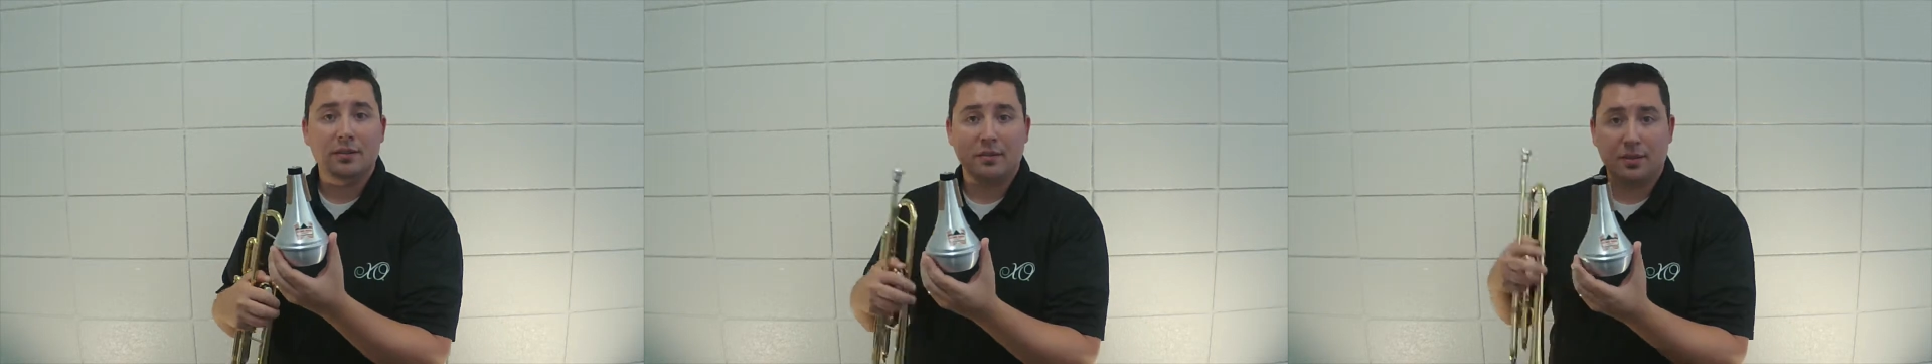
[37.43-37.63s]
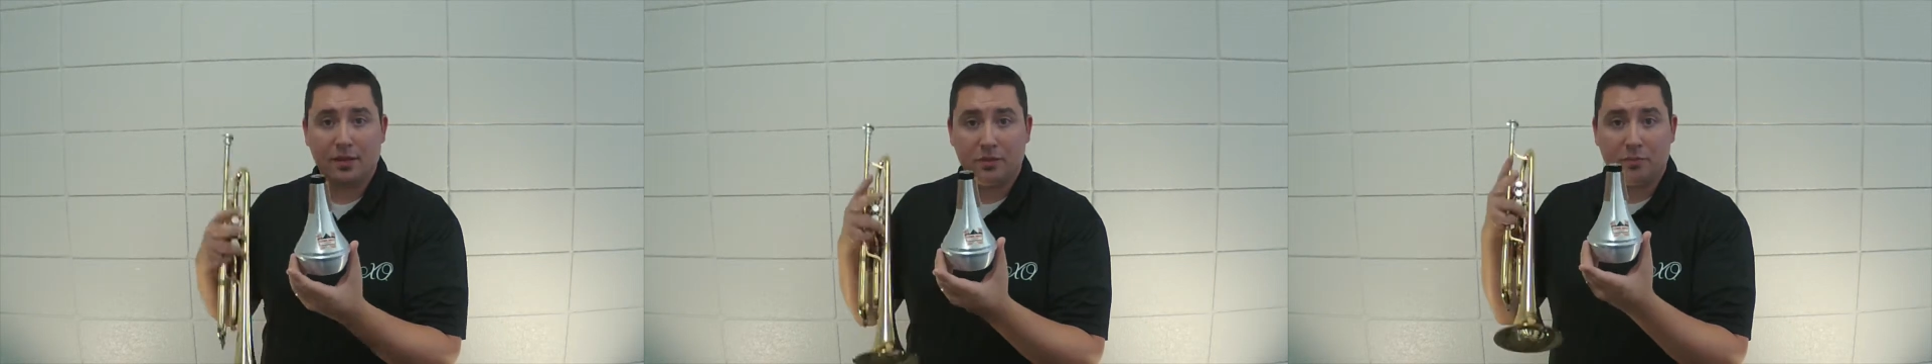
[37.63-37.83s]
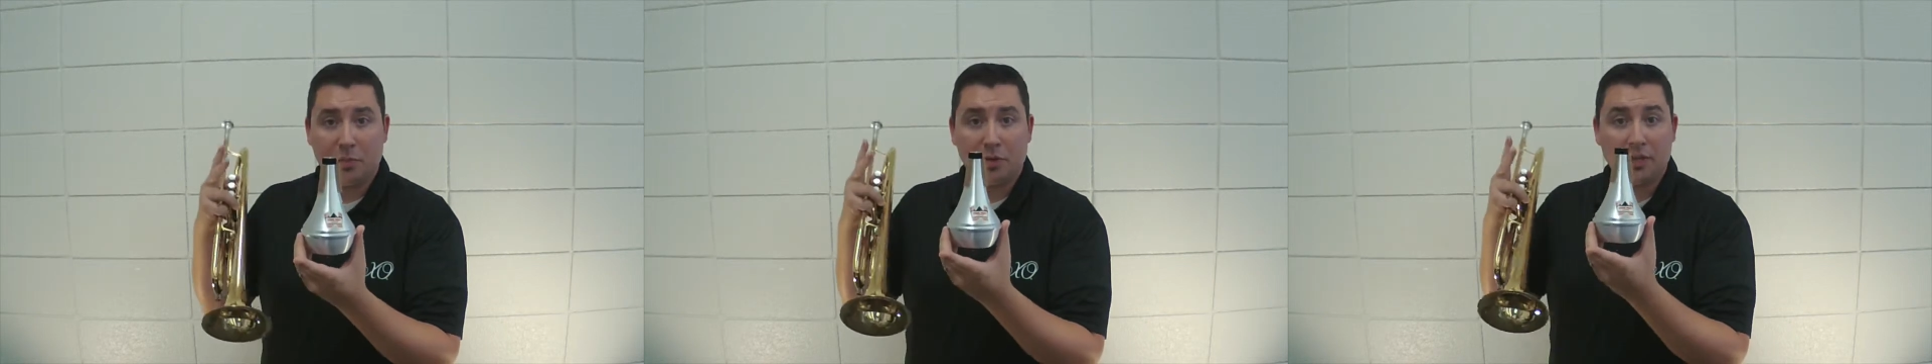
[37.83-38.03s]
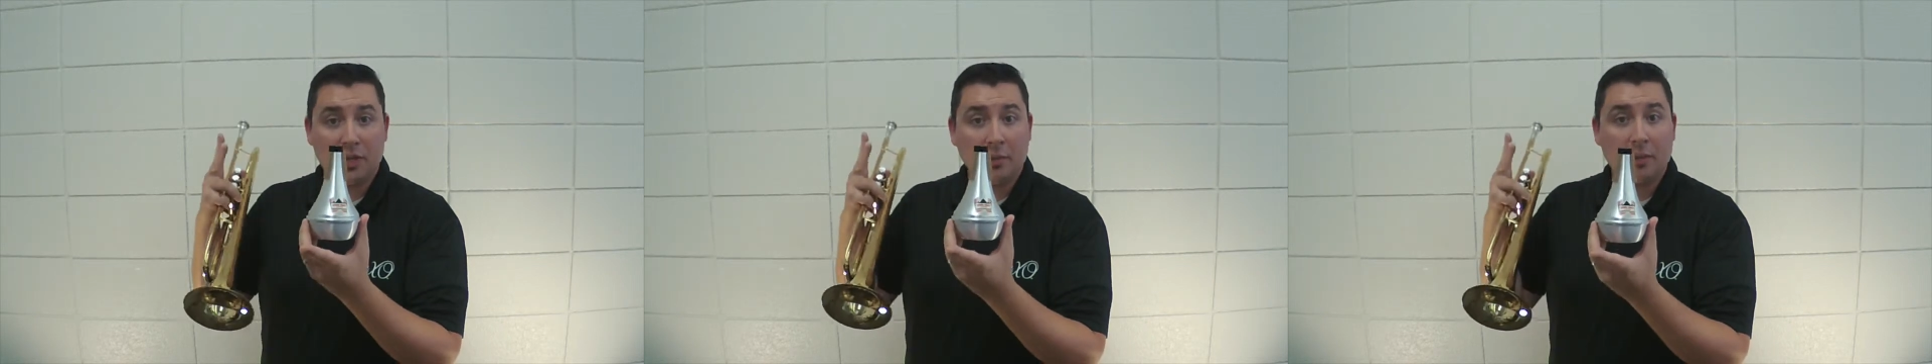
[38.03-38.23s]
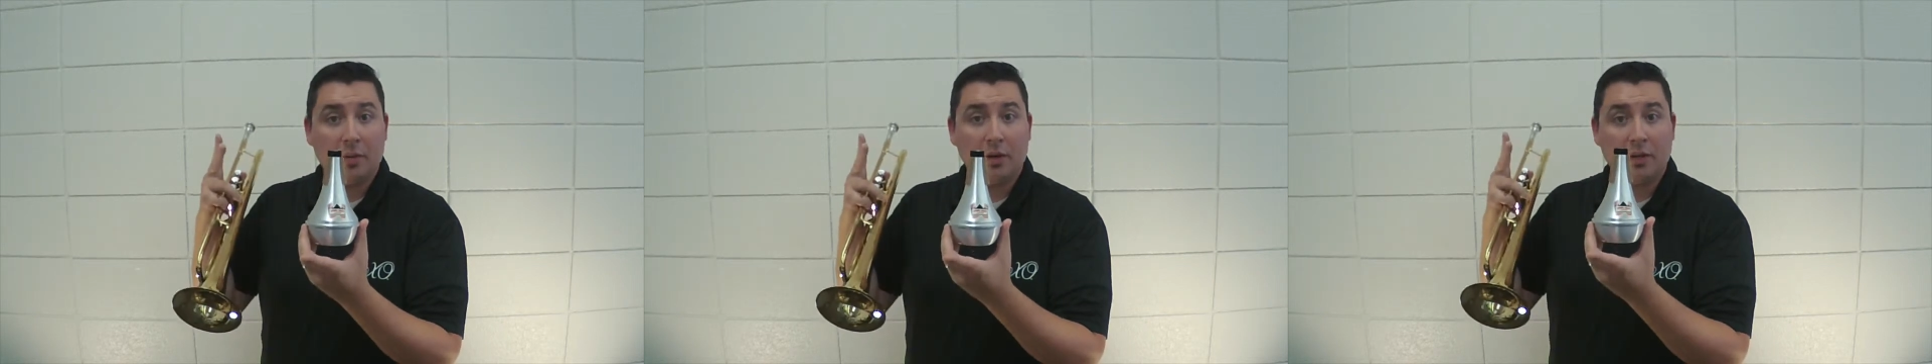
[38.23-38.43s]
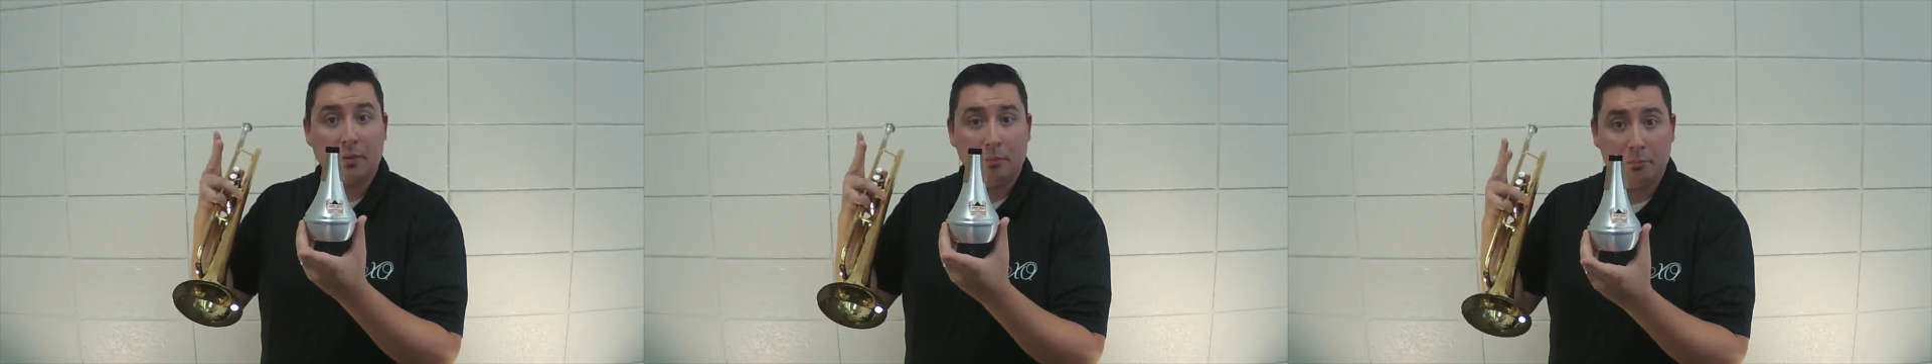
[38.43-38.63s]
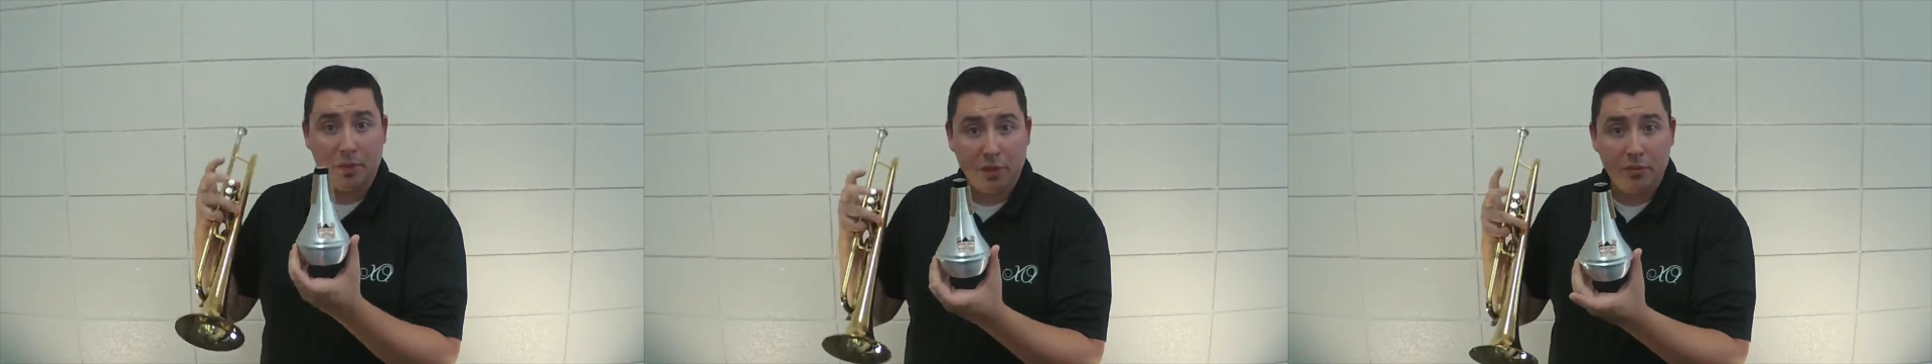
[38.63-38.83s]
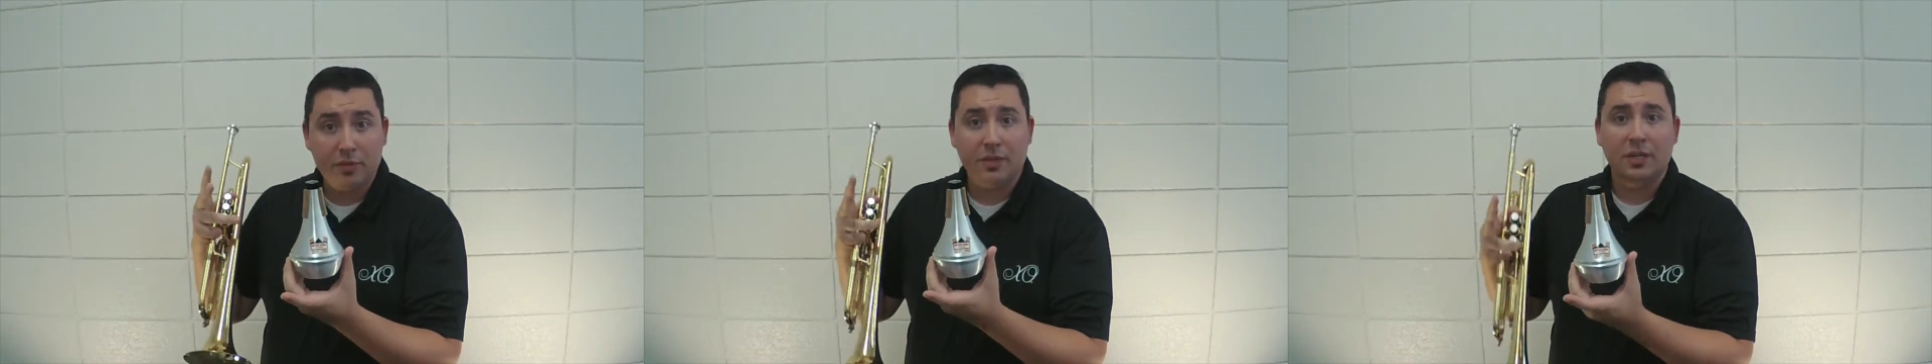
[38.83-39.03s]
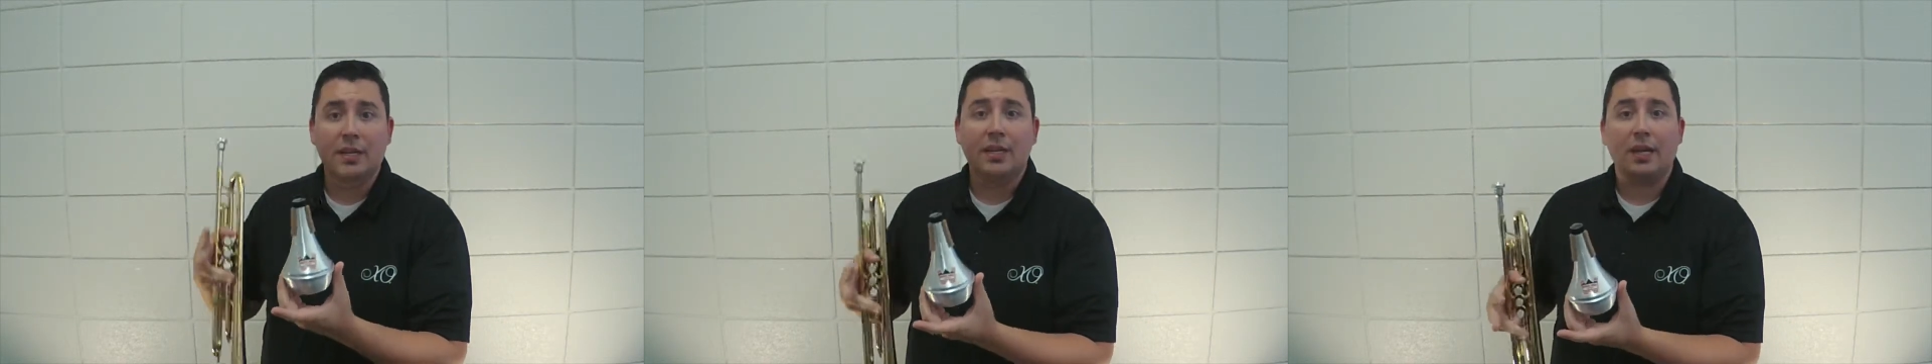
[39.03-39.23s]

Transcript: that is simply marked mute